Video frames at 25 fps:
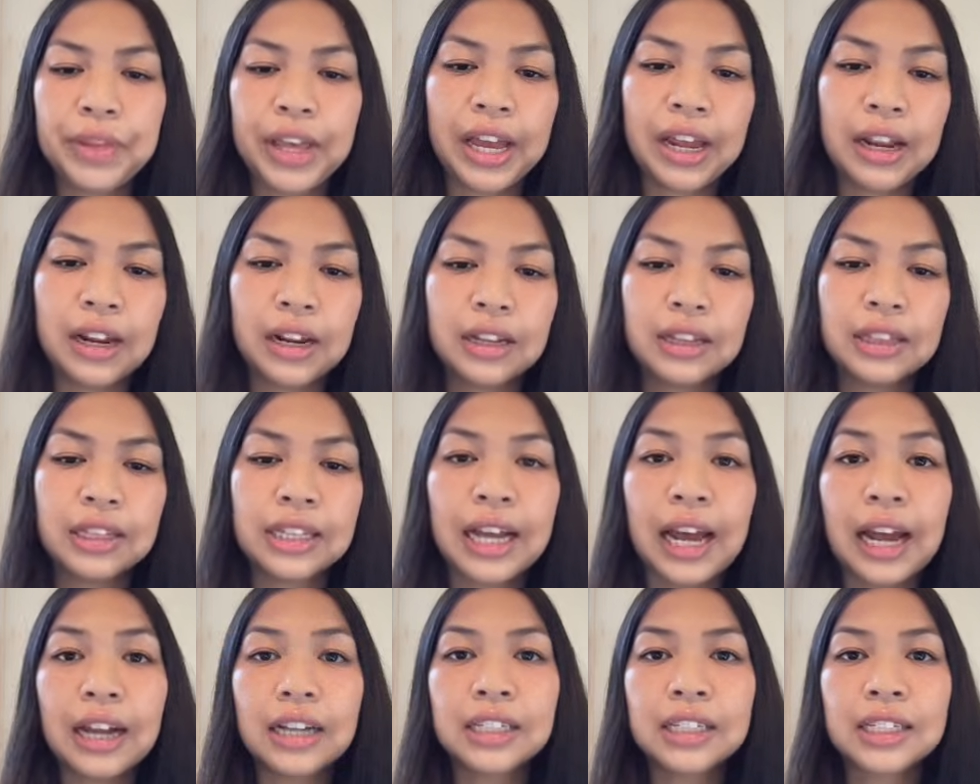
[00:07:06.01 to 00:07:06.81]
And
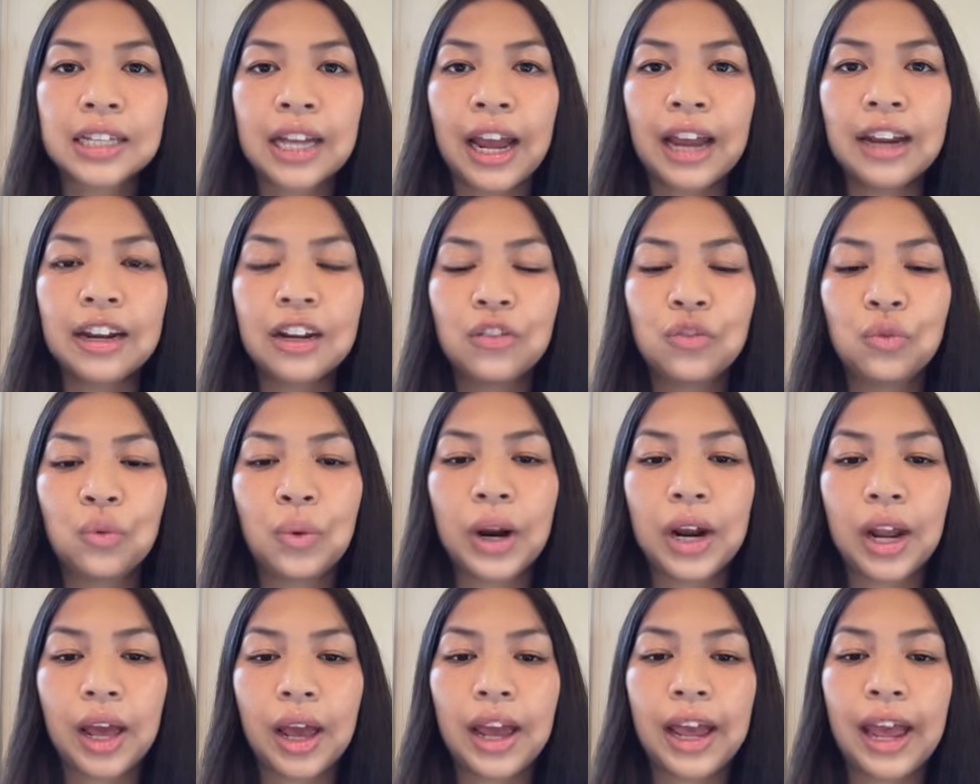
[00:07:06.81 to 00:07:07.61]
that's kind of
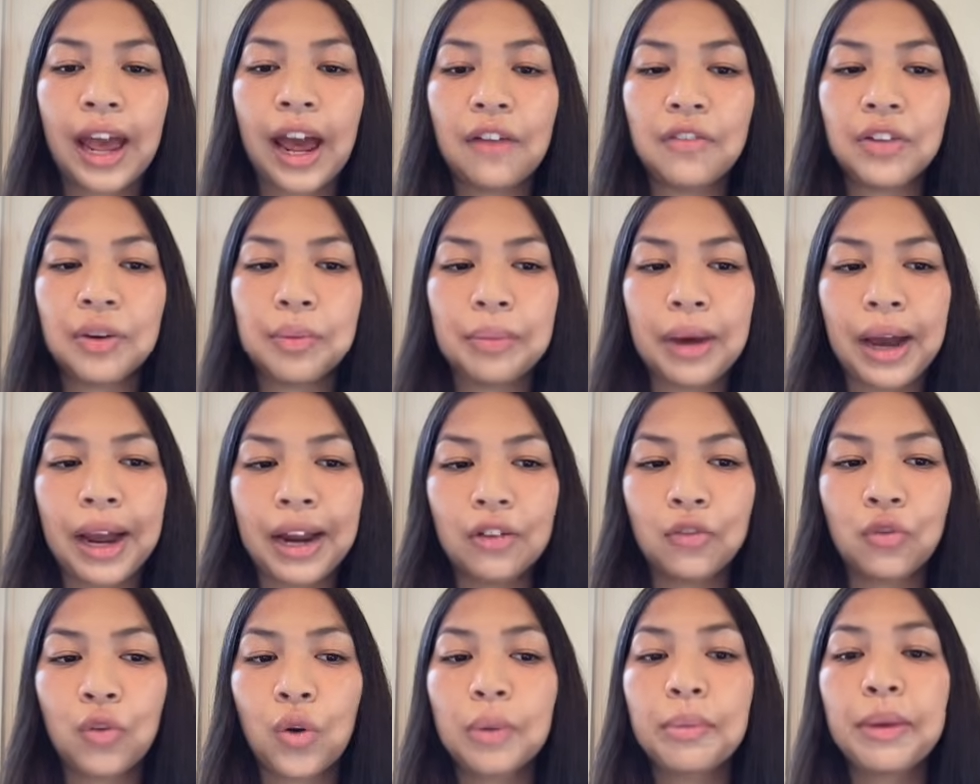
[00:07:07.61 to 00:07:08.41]
what I have in
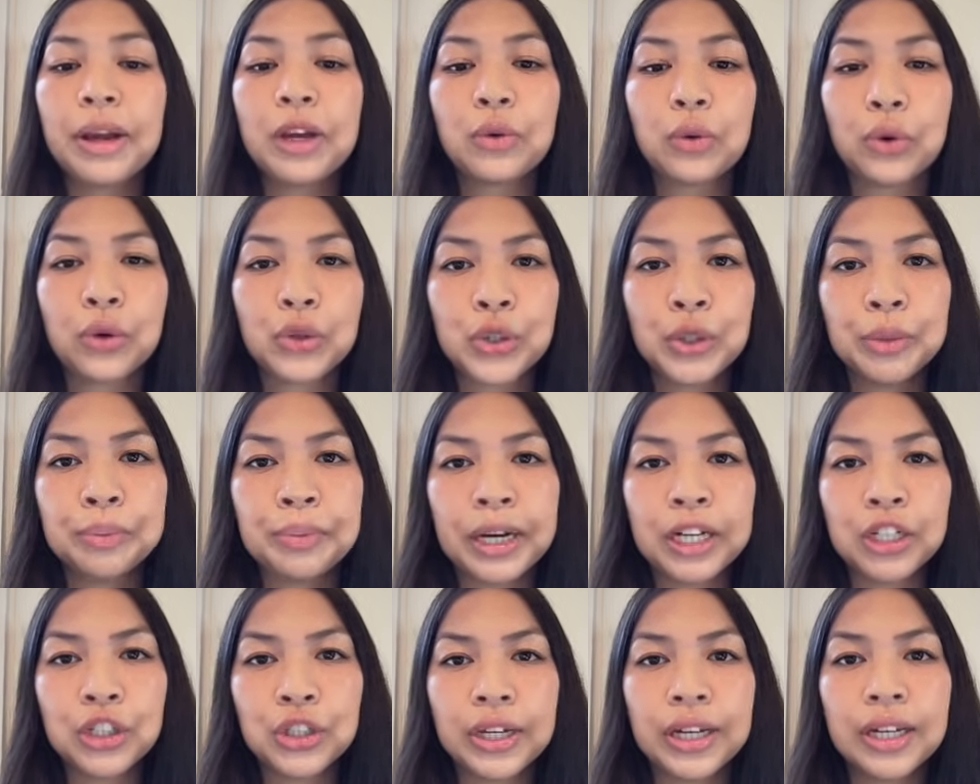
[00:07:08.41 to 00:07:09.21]
mind for my grocery
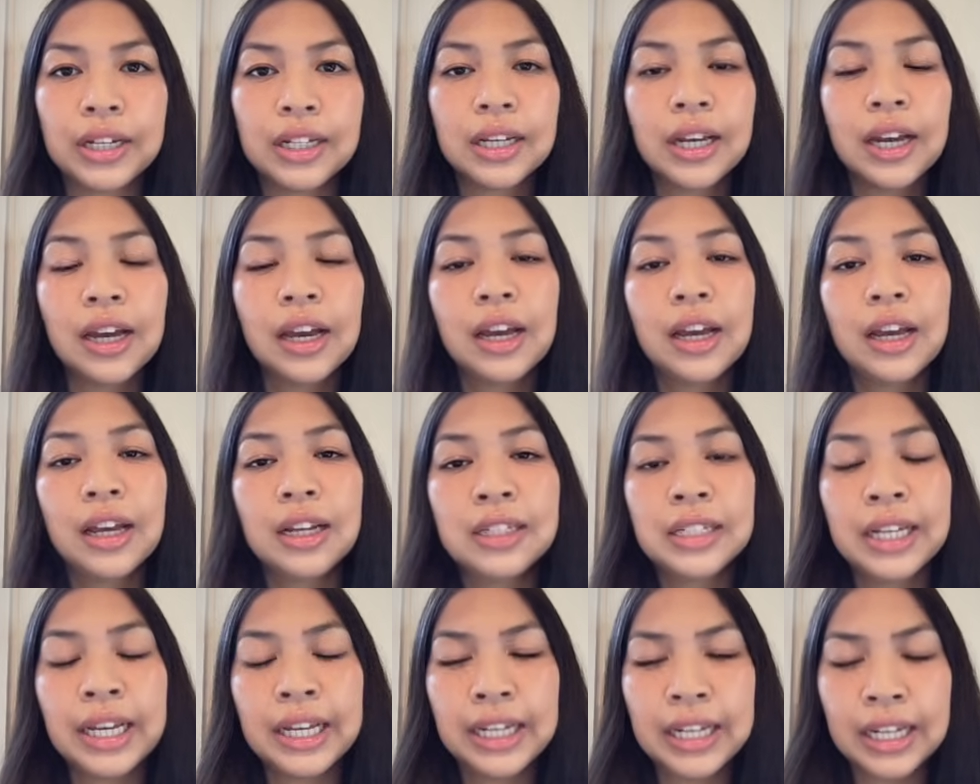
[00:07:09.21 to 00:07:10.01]
budget,
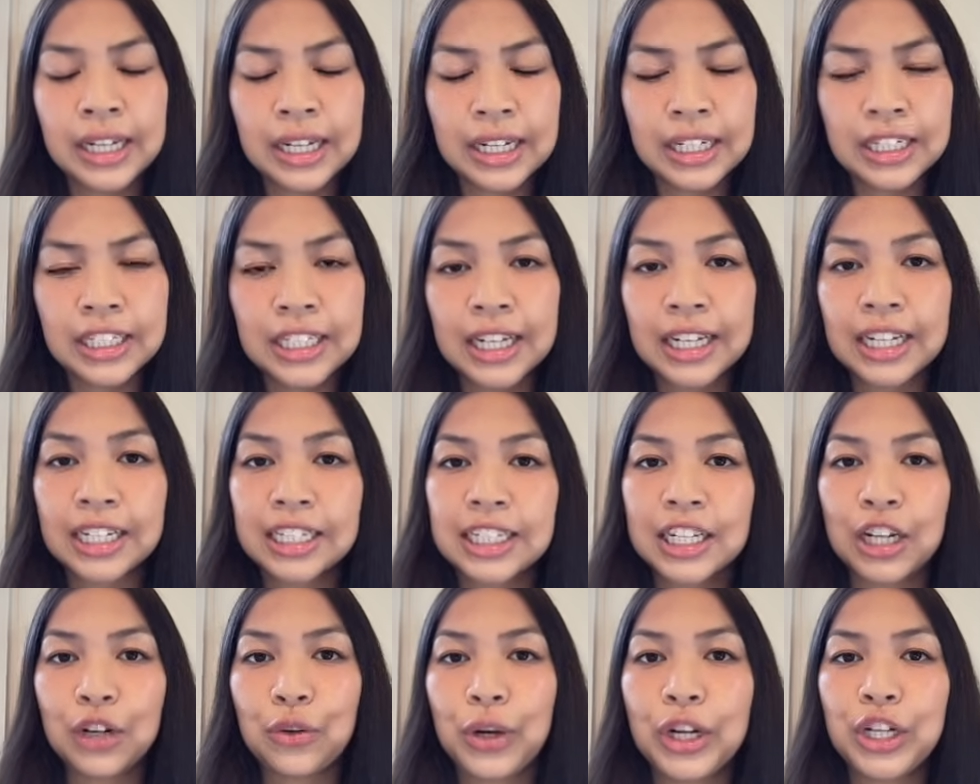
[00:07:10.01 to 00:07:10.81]
taking into
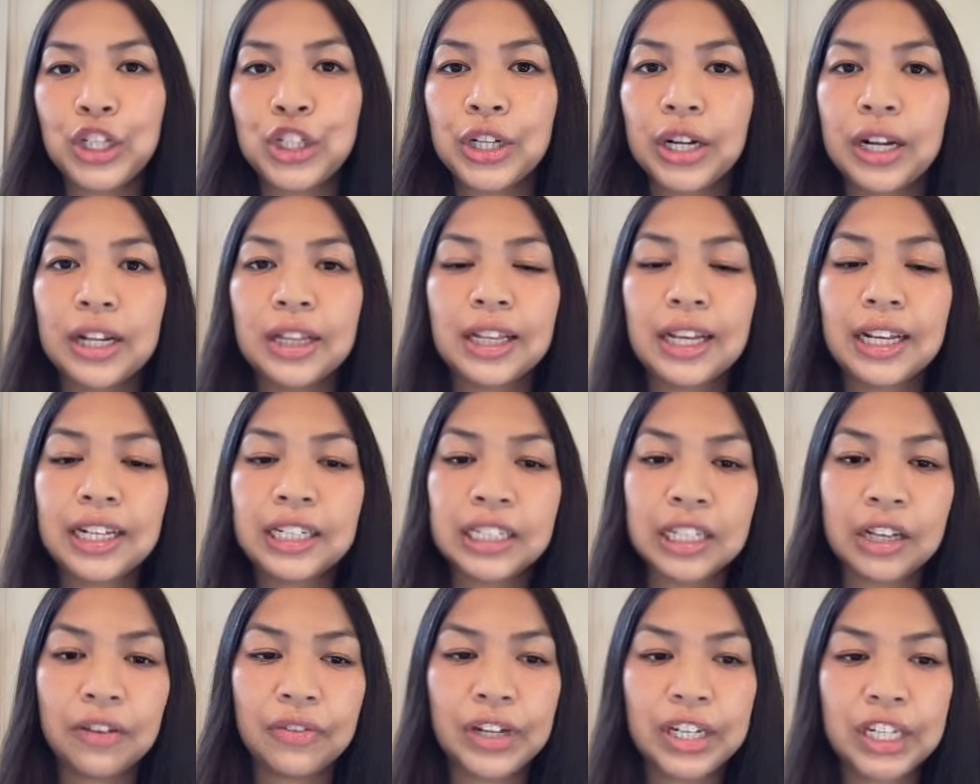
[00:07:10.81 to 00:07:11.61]
consideration
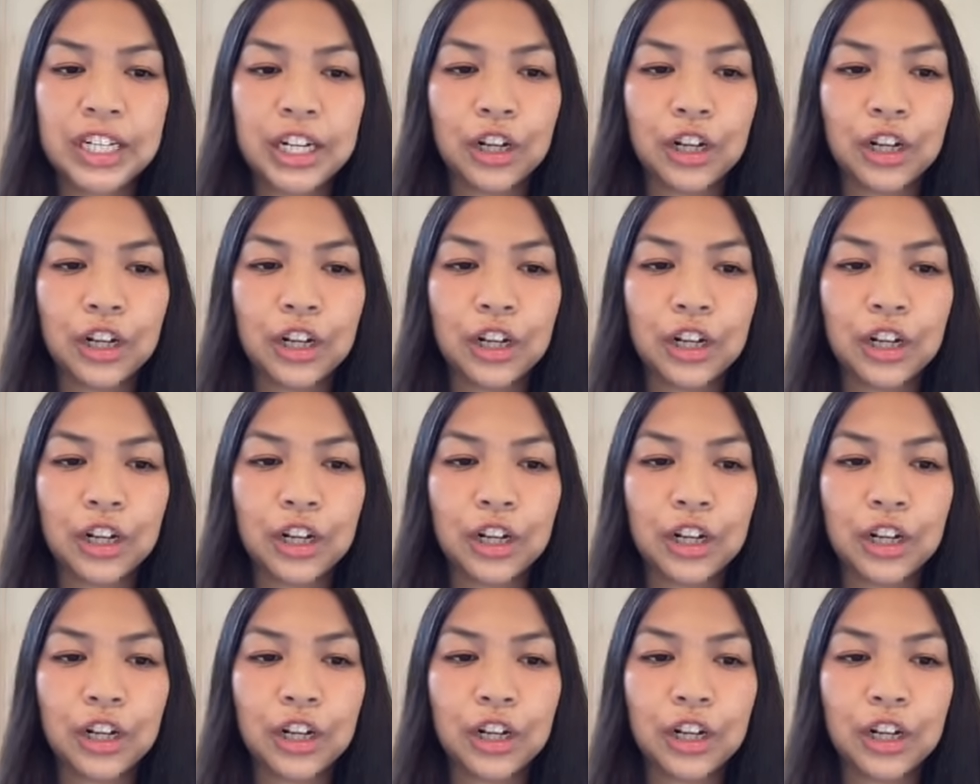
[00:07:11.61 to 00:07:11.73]
Thanksgiving